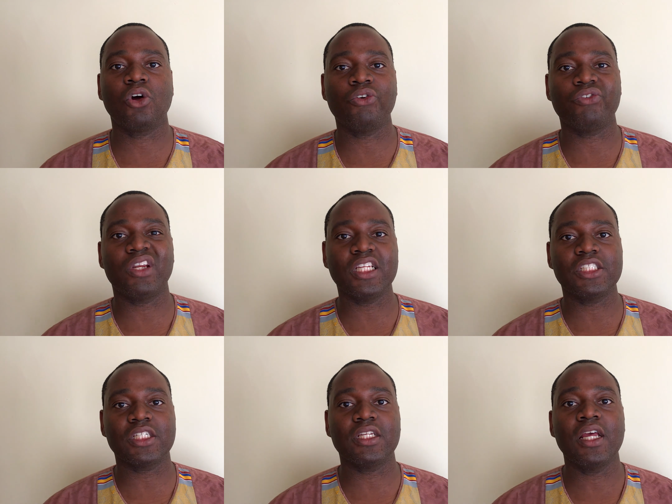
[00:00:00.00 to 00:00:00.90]
on
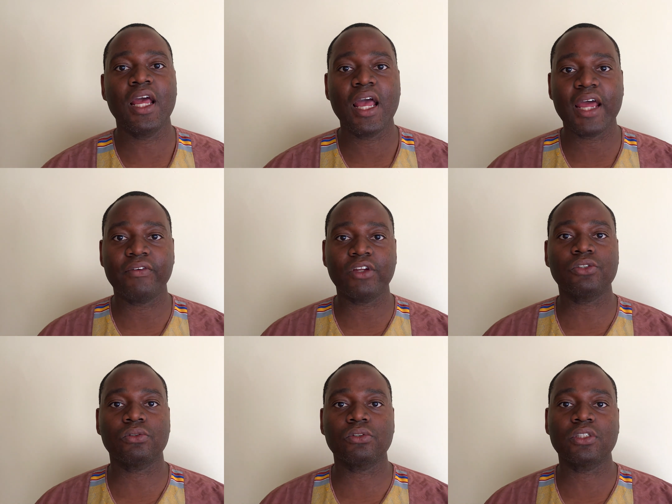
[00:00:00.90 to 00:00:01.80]
religion and
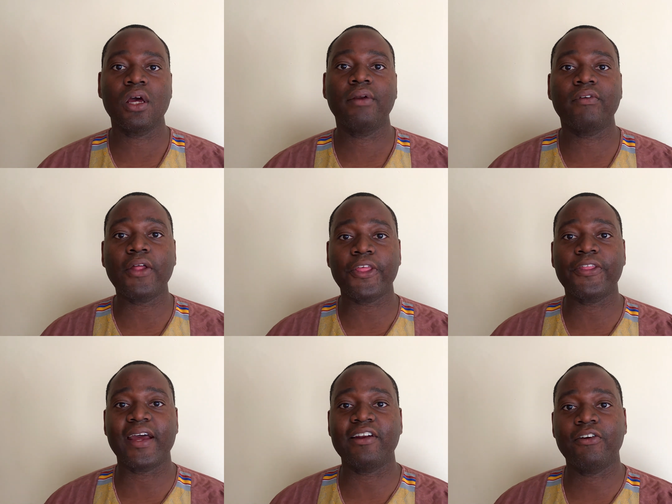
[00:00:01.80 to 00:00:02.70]
rituals rather
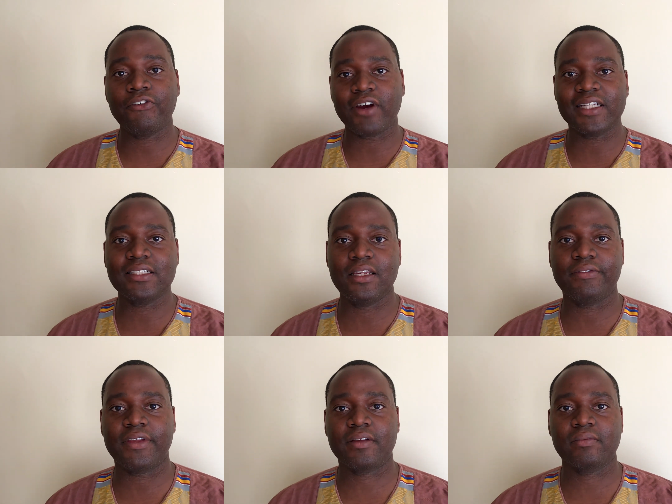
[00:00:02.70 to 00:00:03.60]
than right
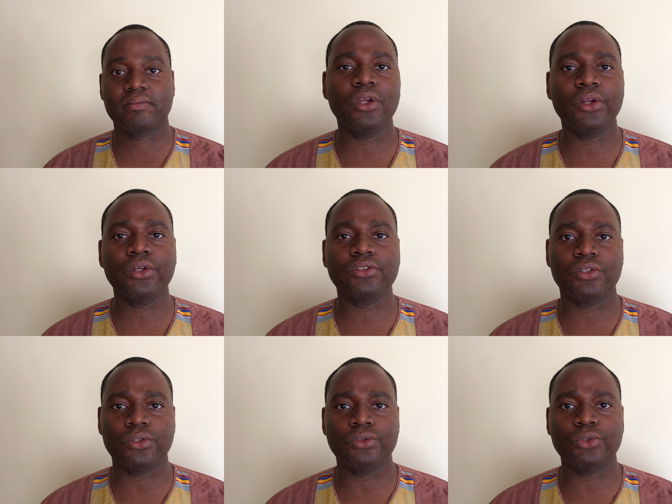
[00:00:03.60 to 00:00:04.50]
living. Learn to
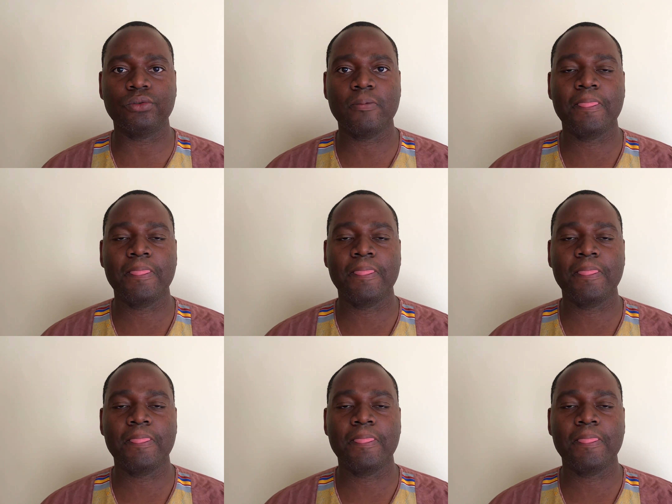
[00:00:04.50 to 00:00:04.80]
good do.